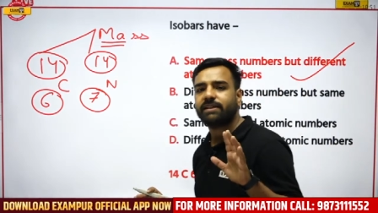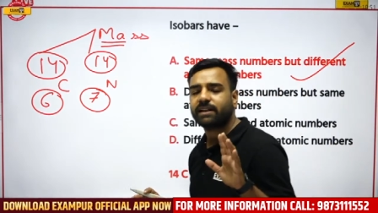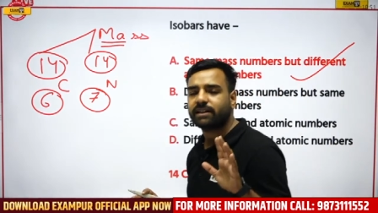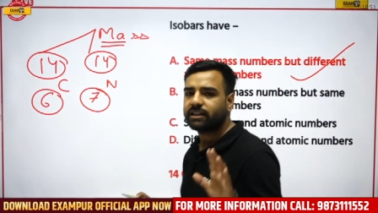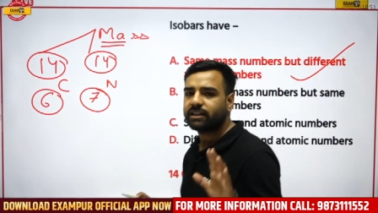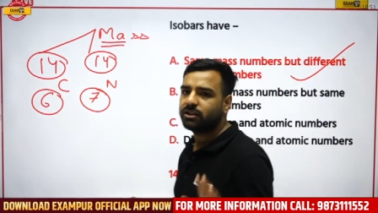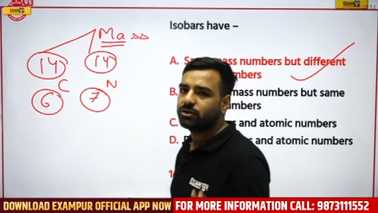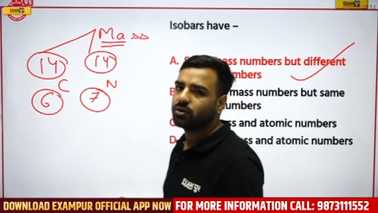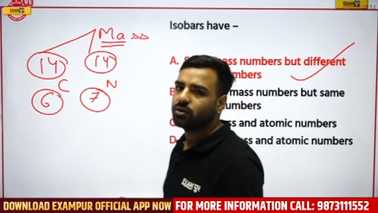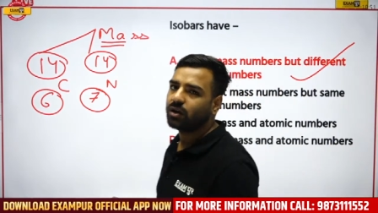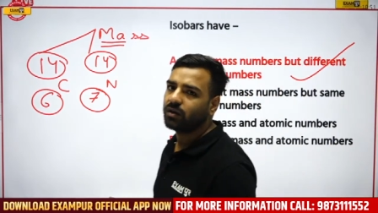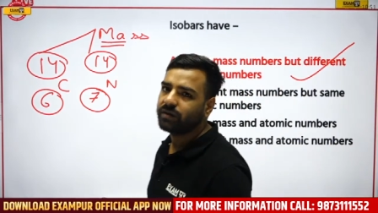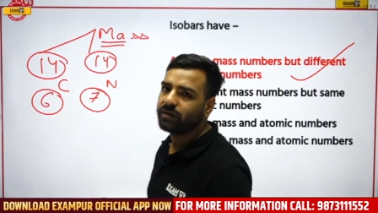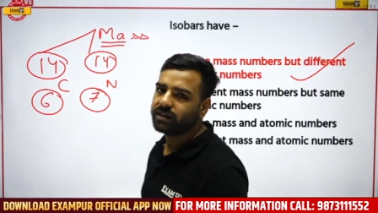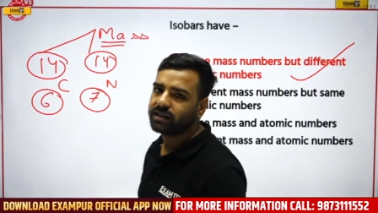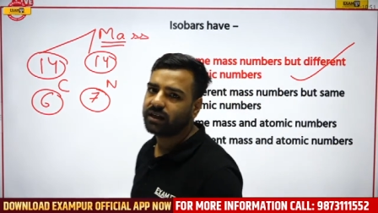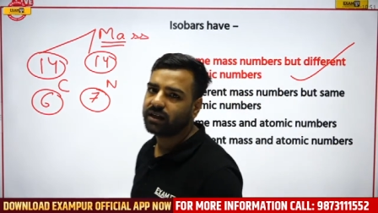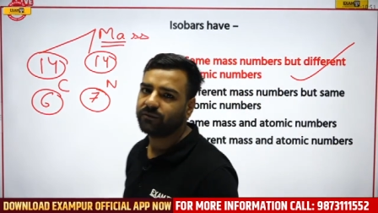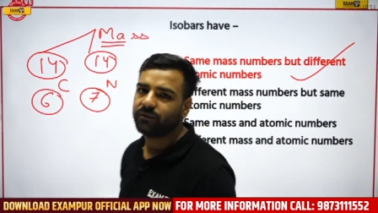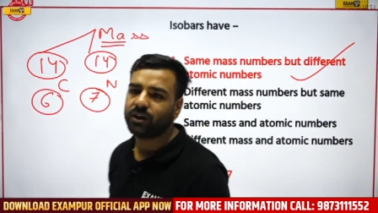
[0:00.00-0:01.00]
of doubt, comment
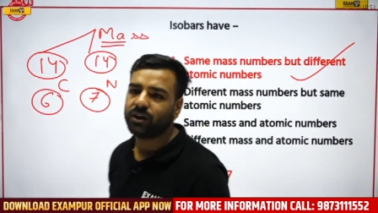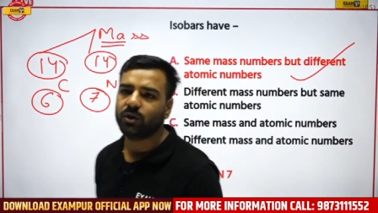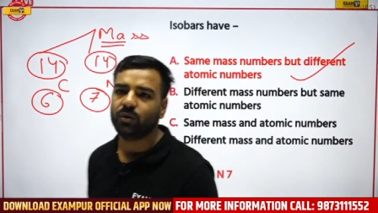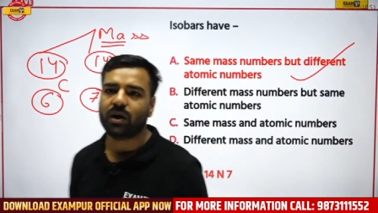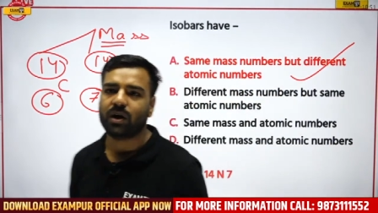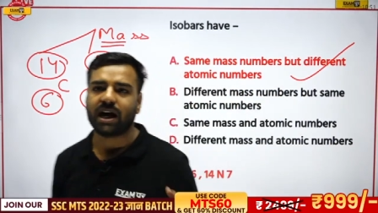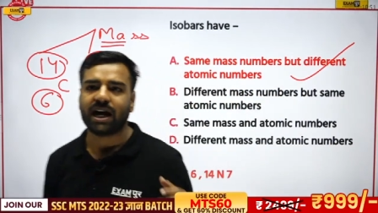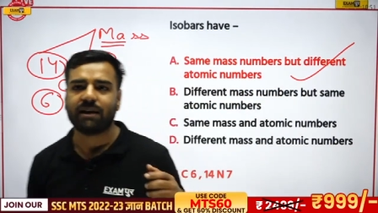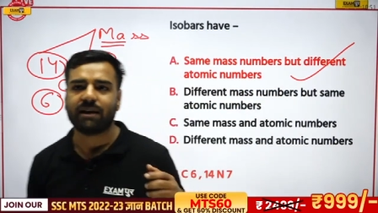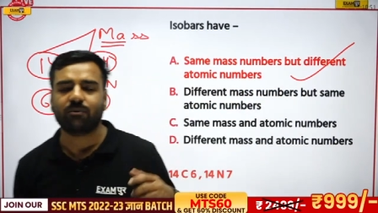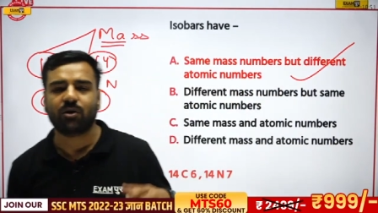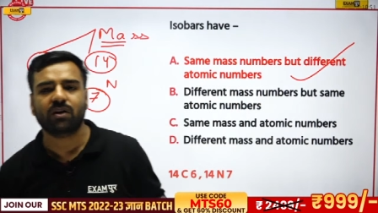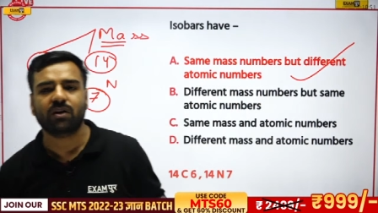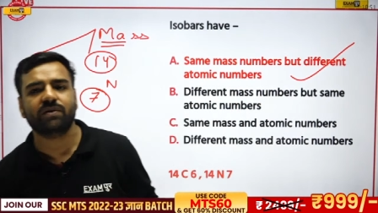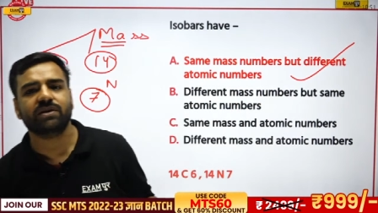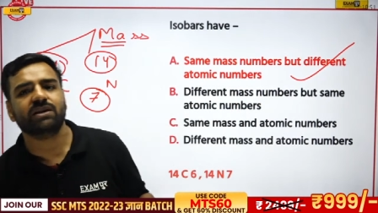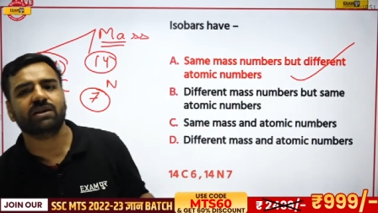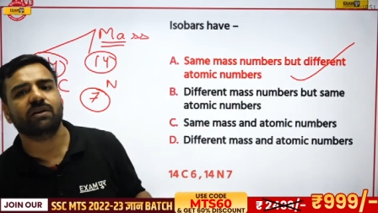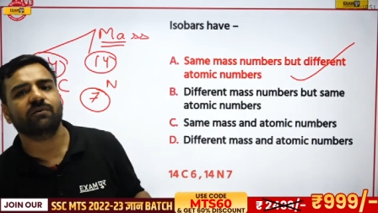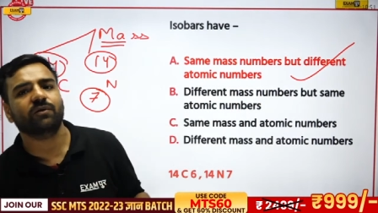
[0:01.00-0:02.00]
section is always there for
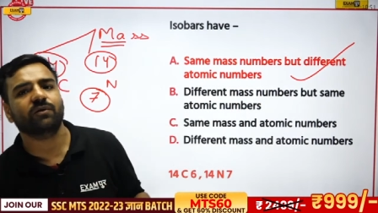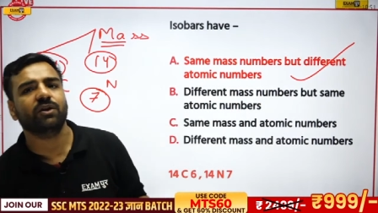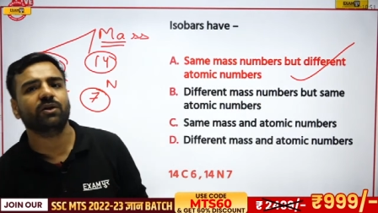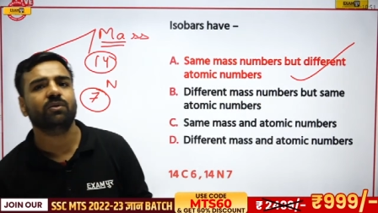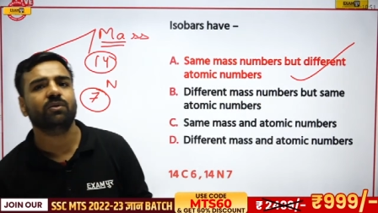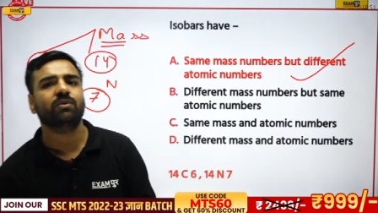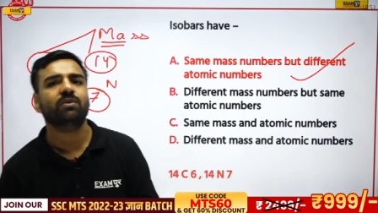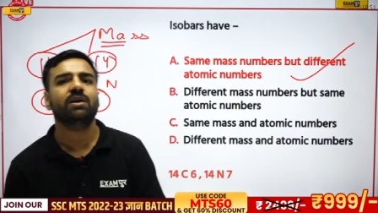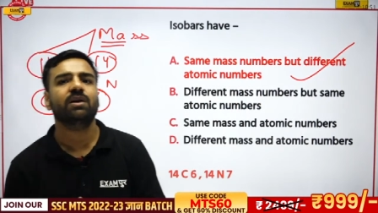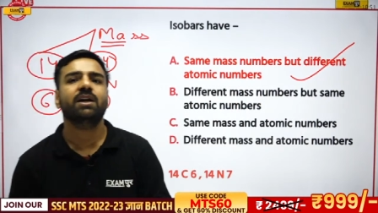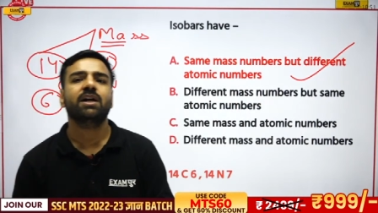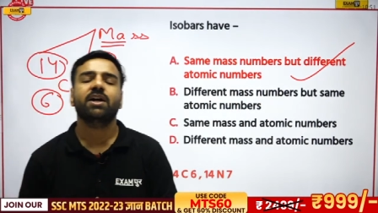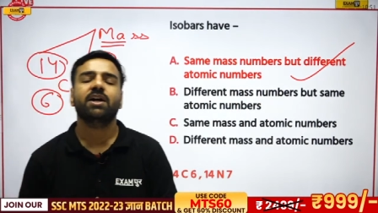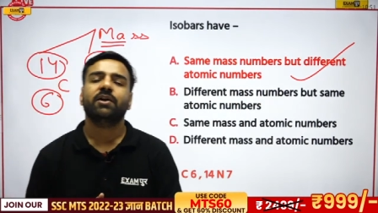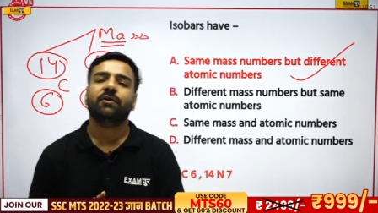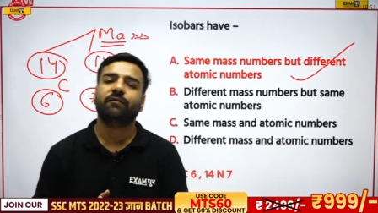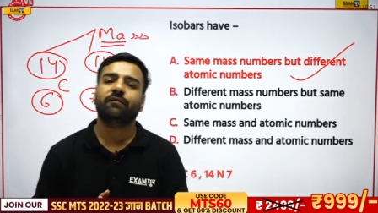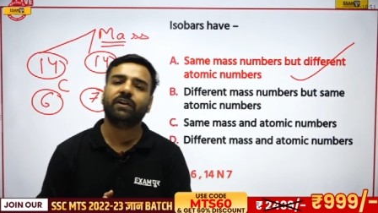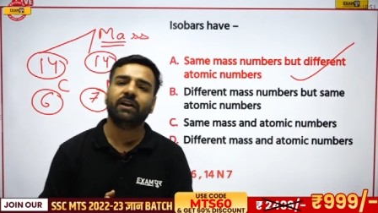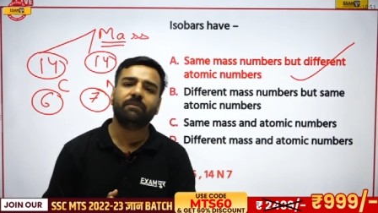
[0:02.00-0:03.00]
you. I am always there for
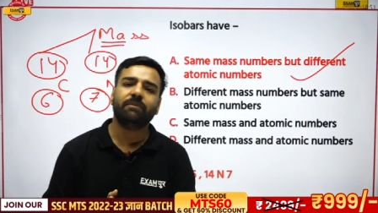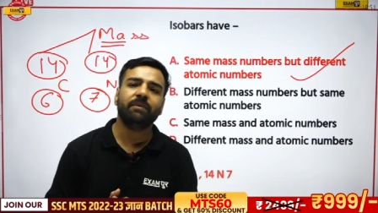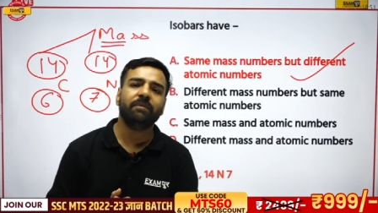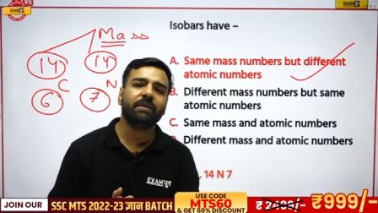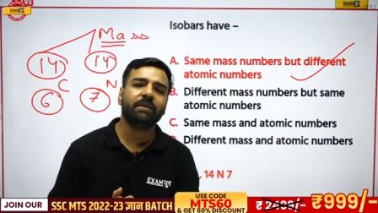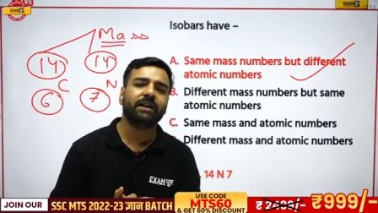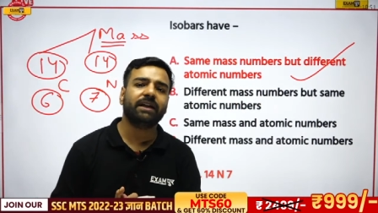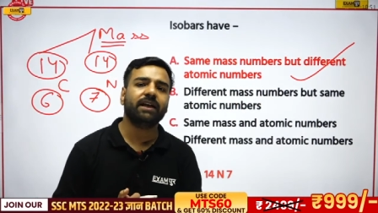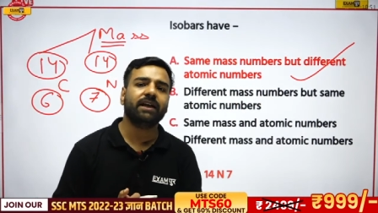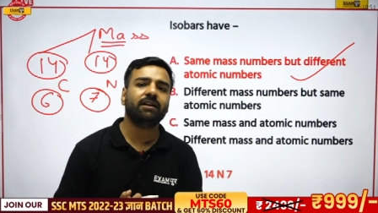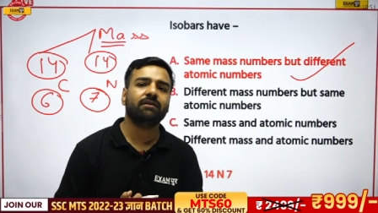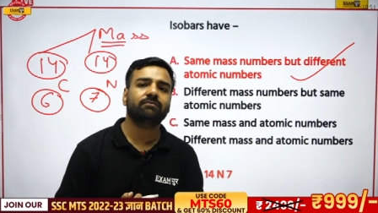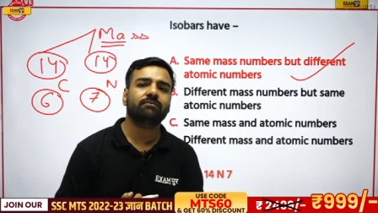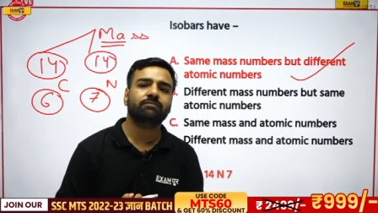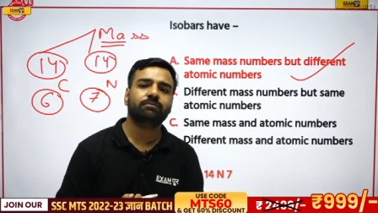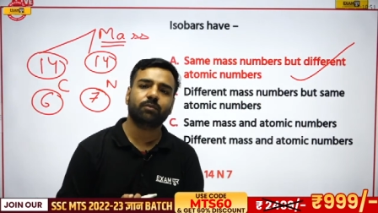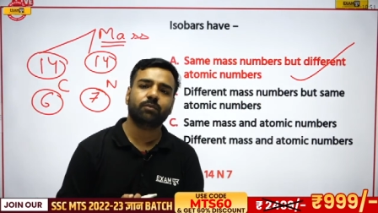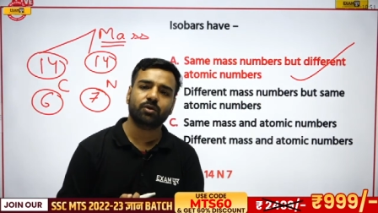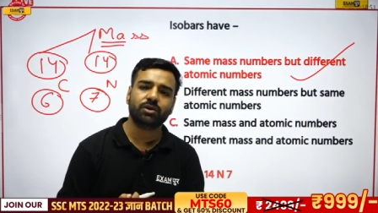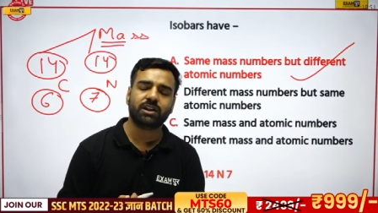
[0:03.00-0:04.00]
you. We'll
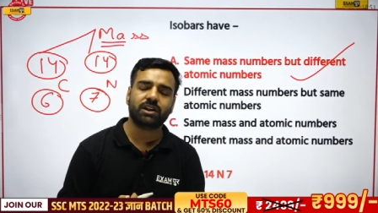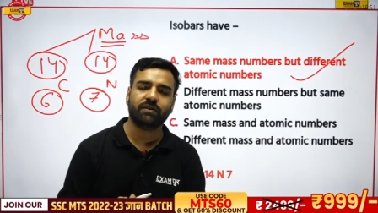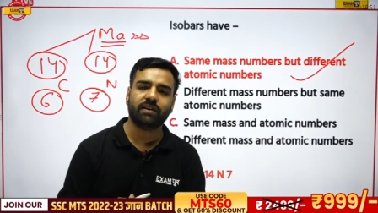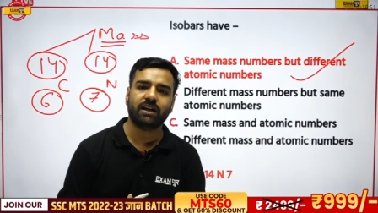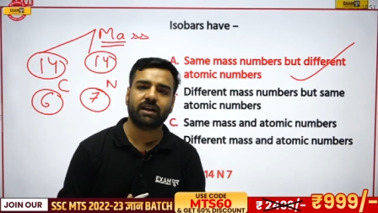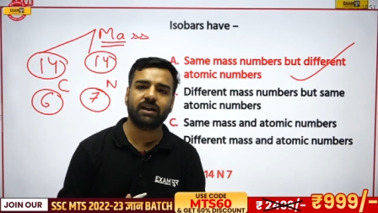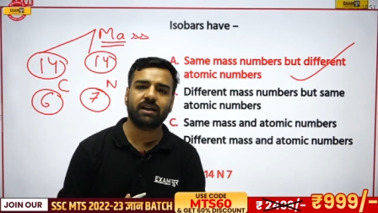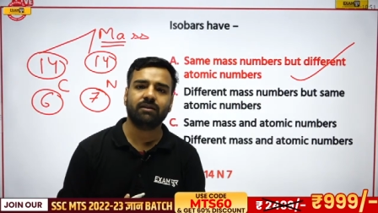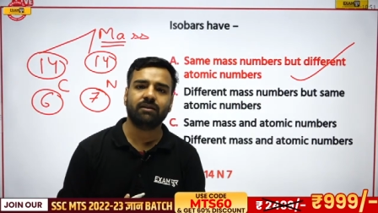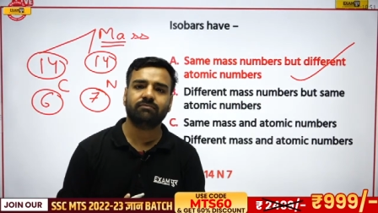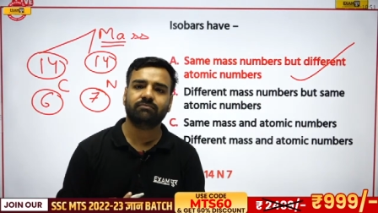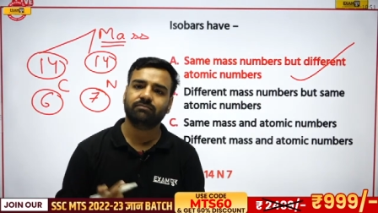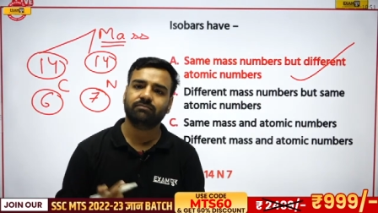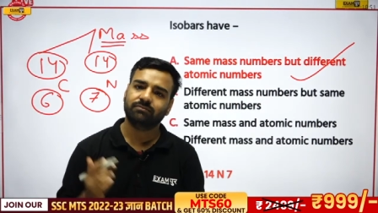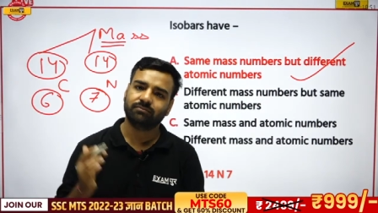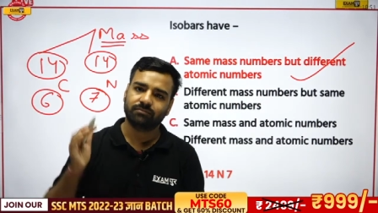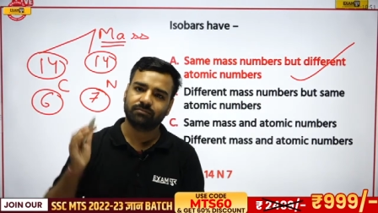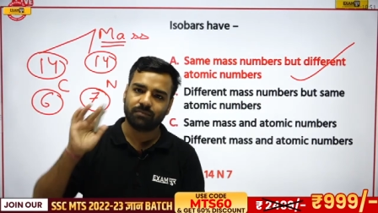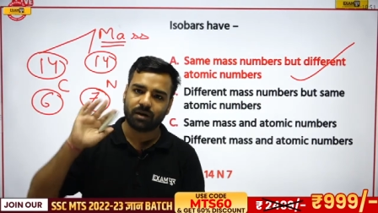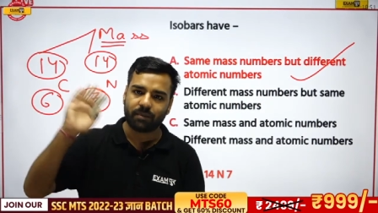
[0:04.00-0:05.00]
be meeting post
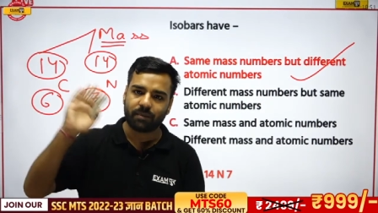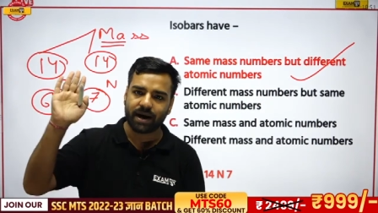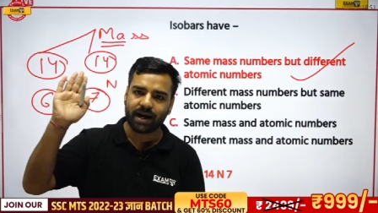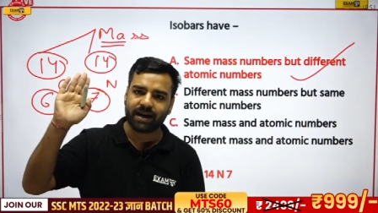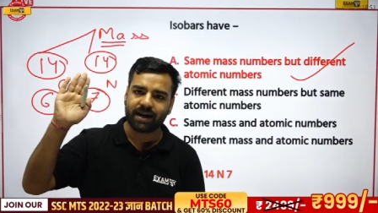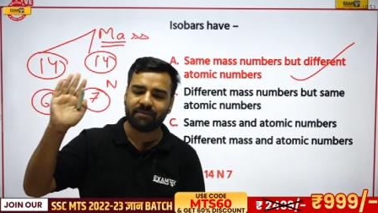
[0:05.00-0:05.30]
Diwali.